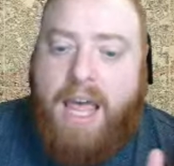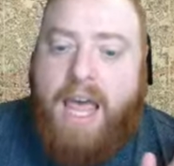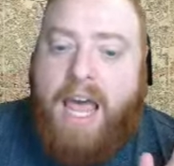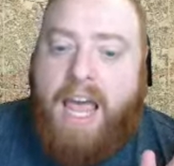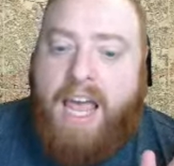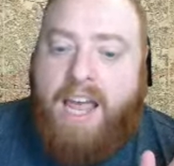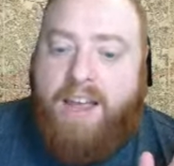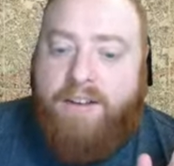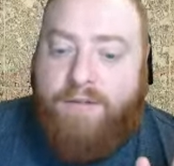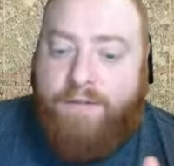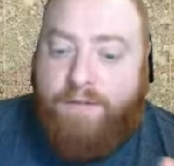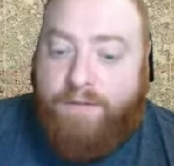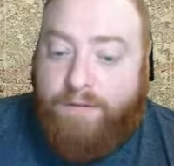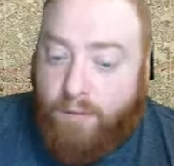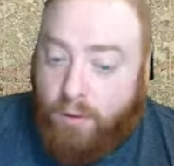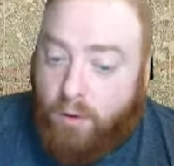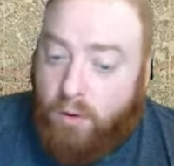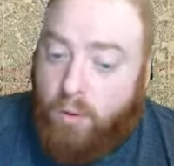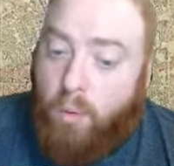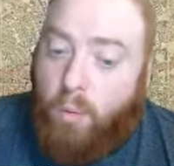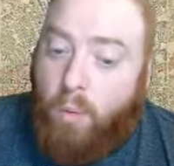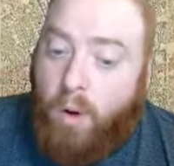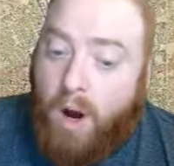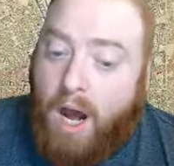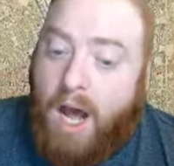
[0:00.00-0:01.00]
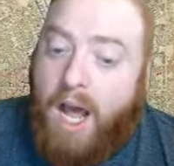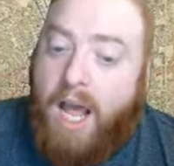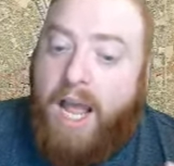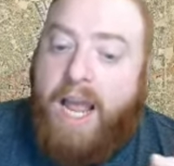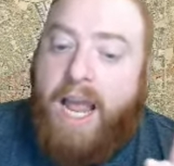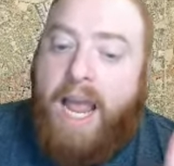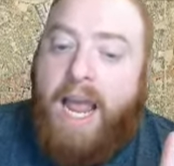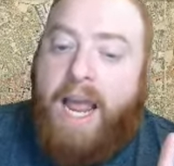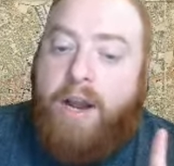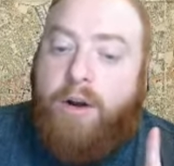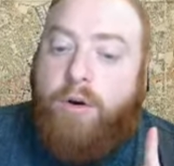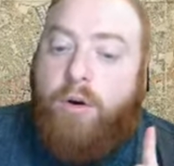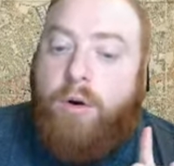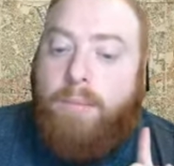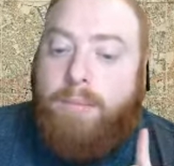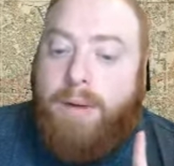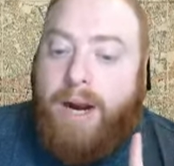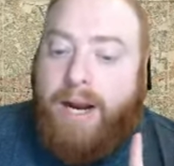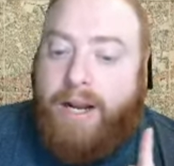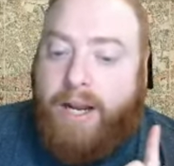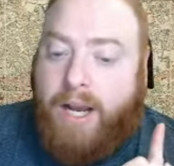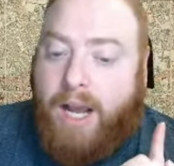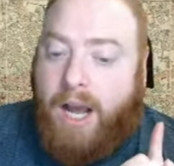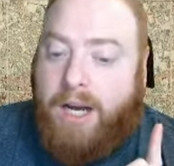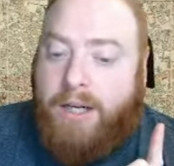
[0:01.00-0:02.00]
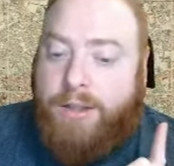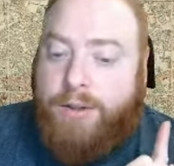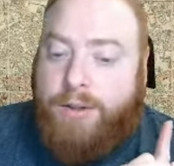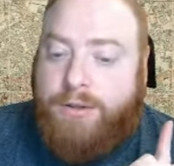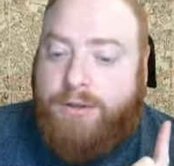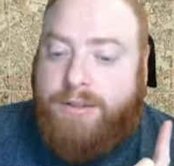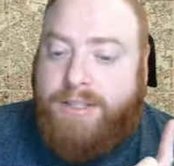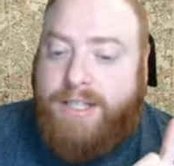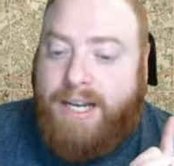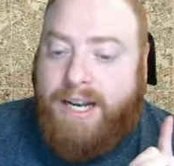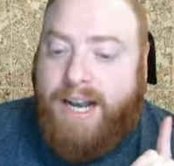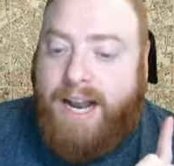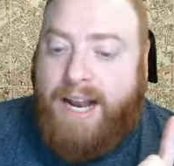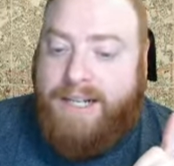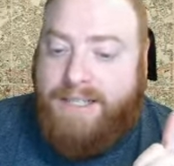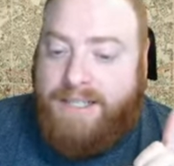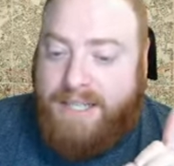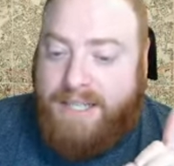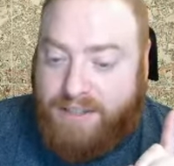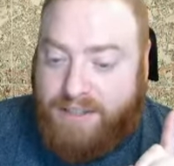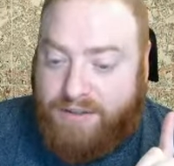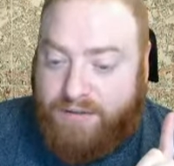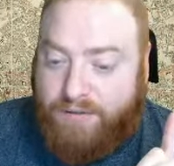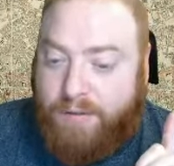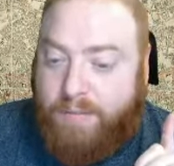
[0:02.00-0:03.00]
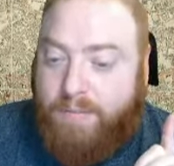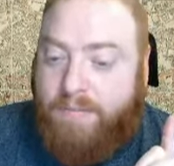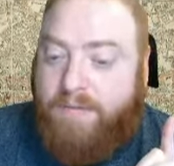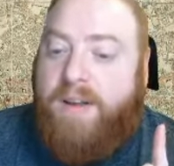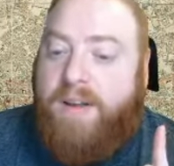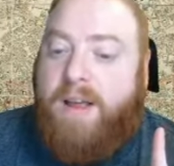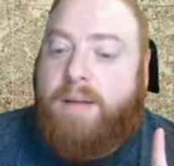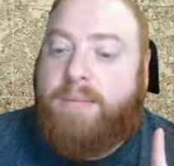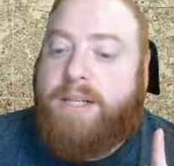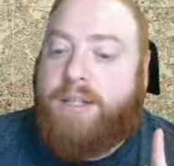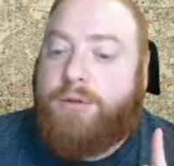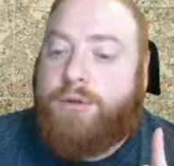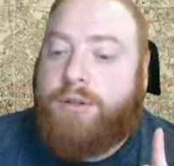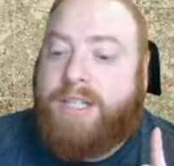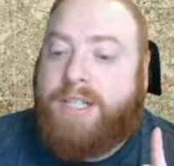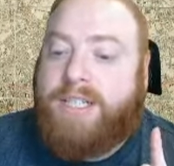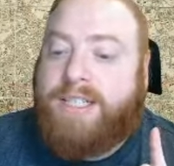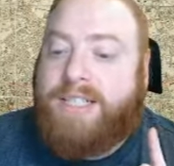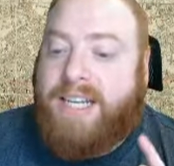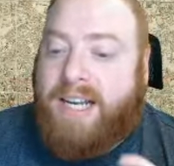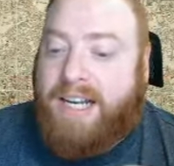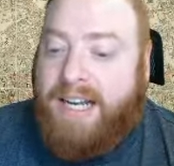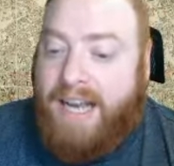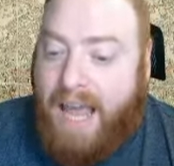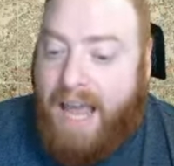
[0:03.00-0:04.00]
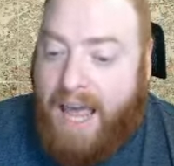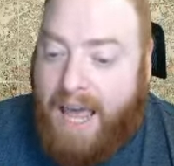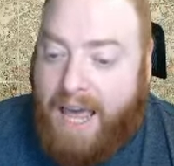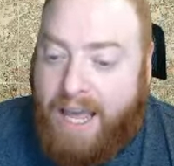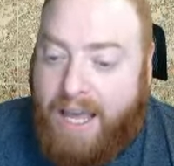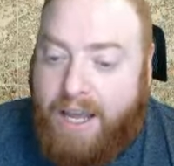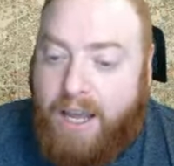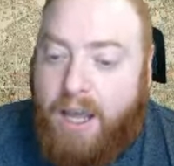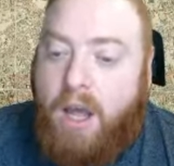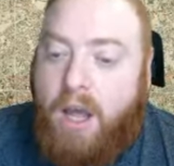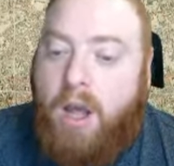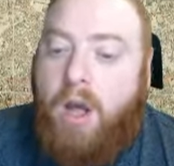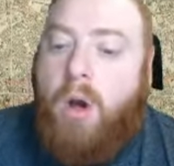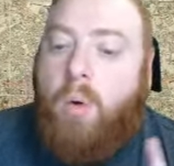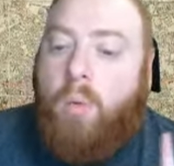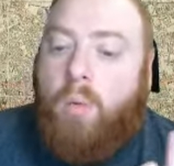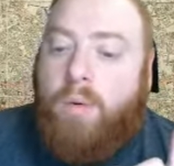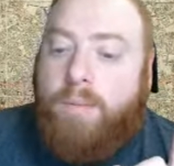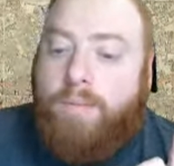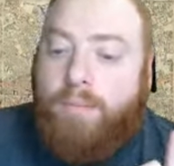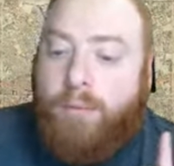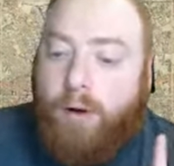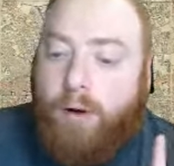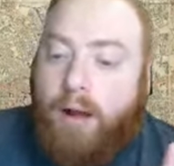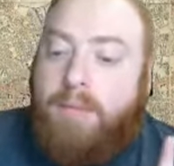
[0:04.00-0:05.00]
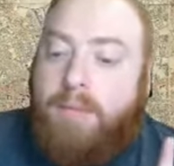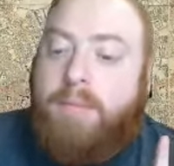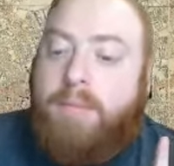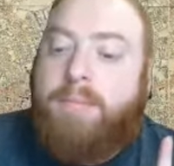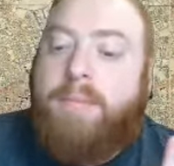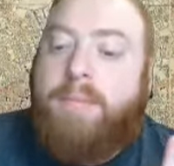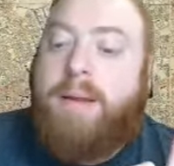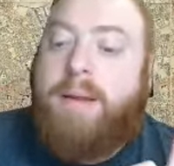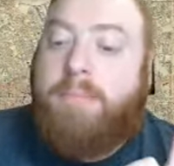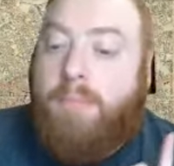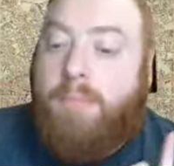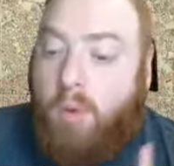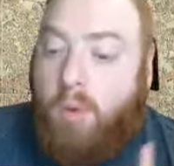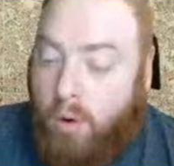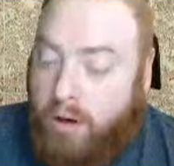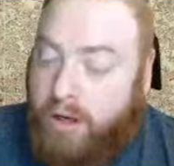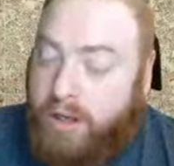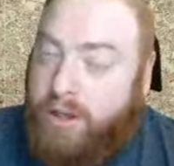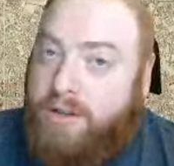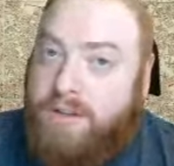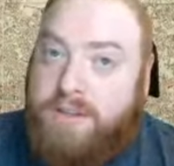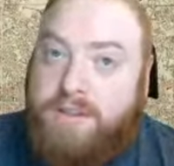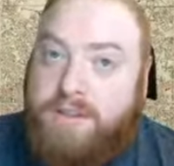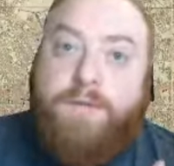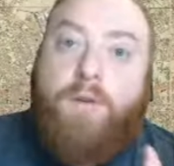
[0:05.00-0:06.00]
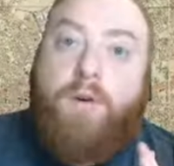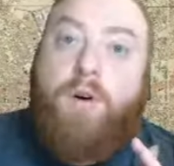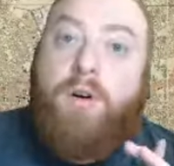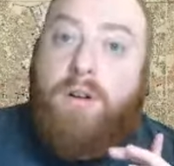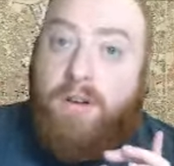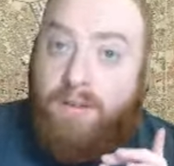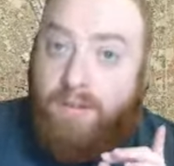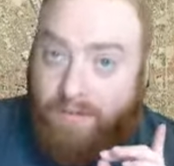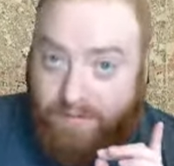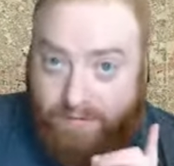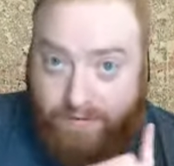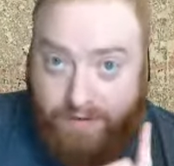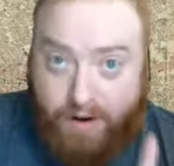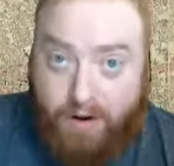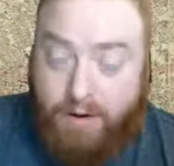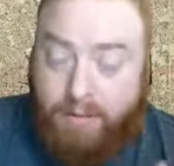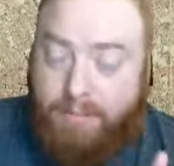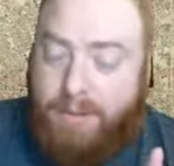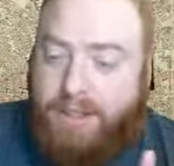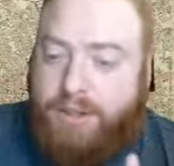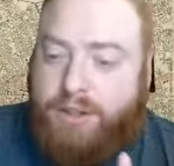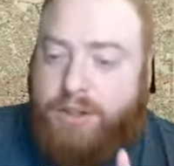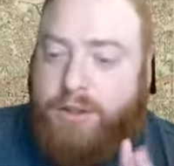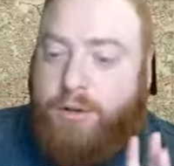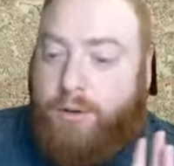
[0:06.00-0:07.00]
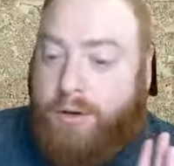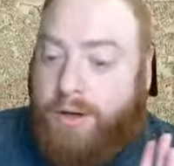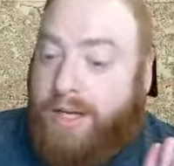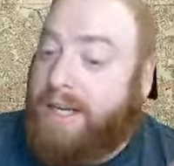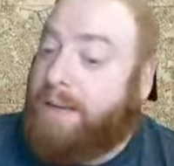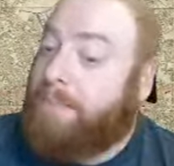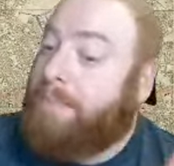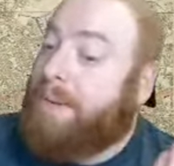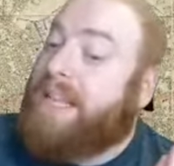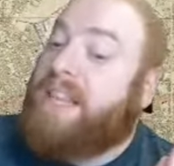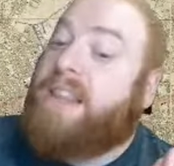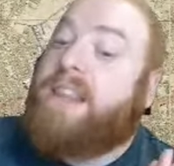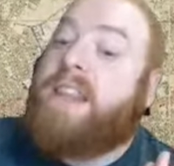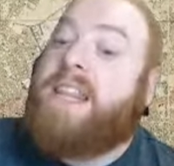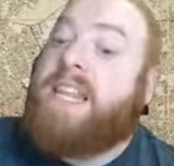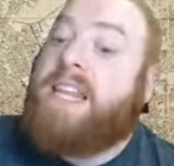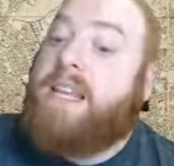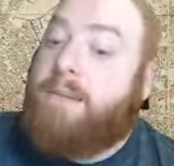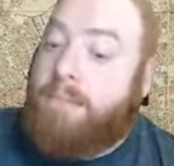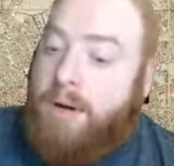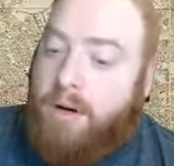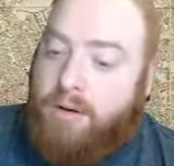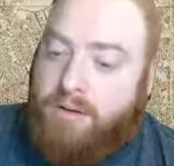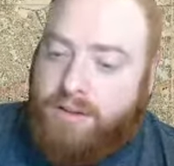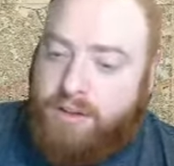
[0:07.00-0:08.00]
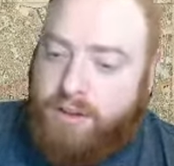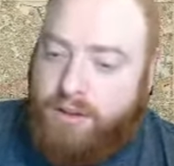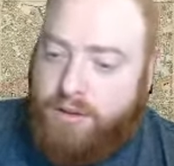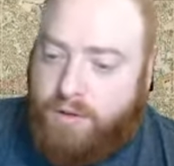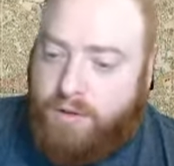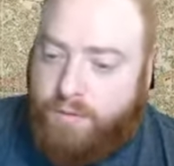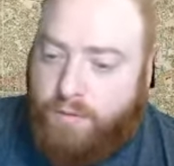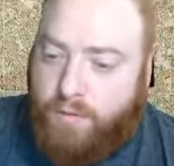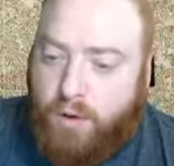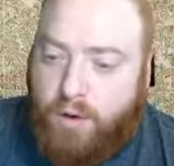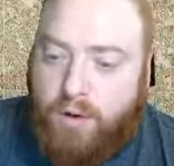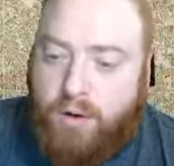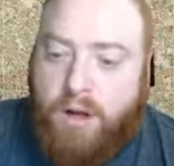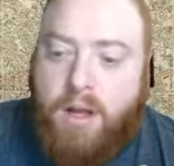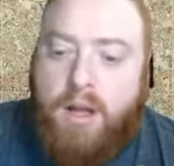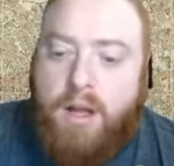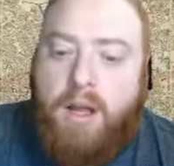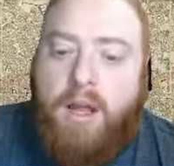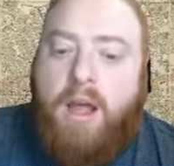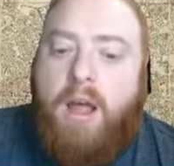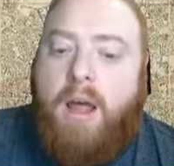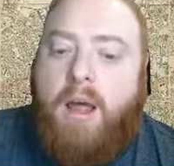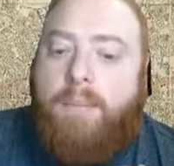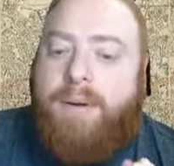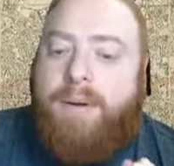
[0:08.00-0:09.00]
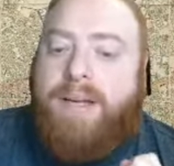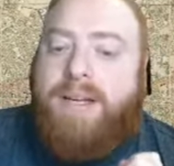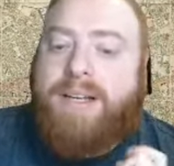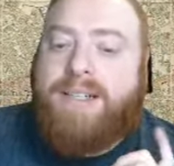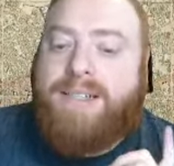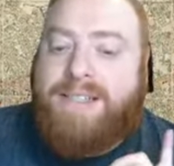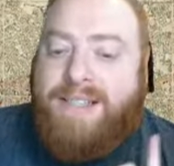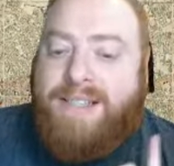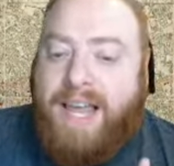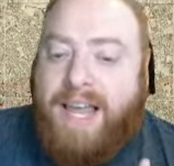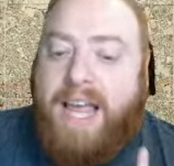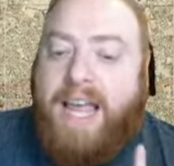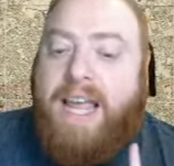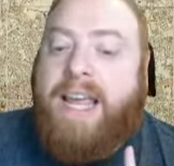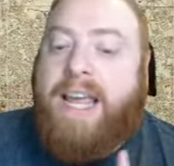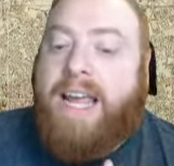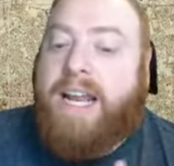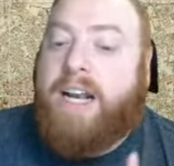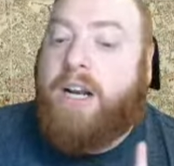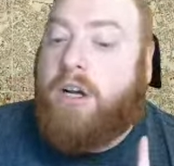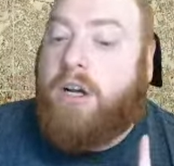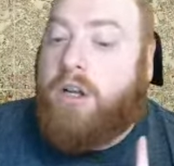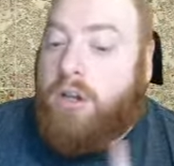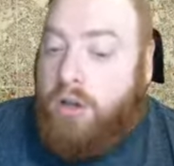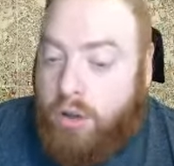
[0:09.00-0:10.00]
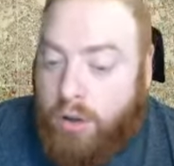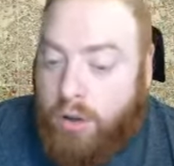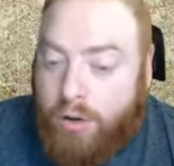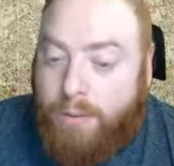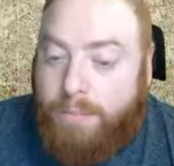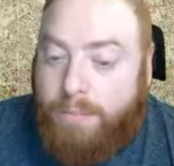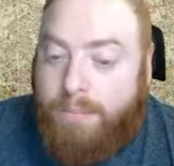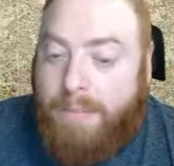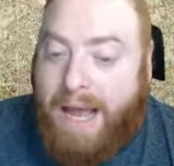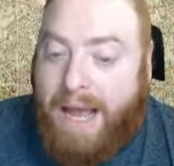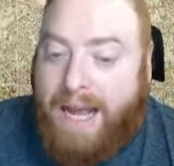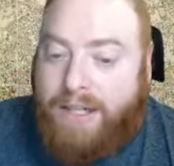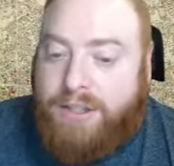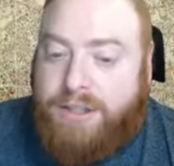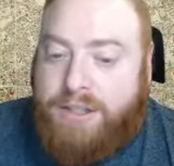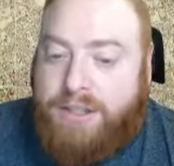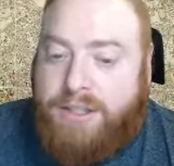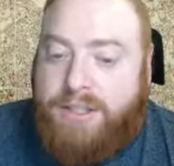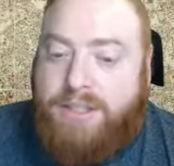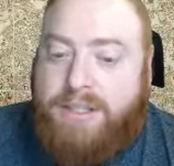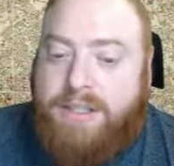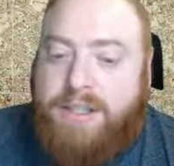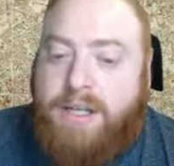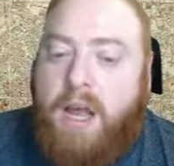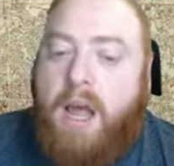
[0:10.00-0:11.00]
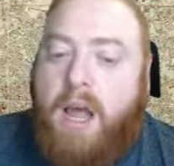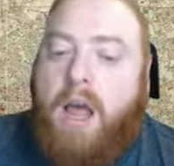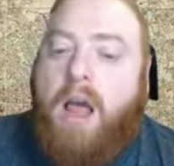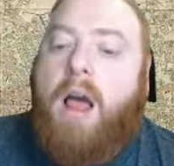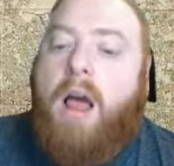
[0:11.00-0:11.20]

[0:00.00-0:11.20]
A full Y and or mitochondrial DNA test from family tree DNA would probably be more useful. Very much agree. It'd be the most useful because they include matches,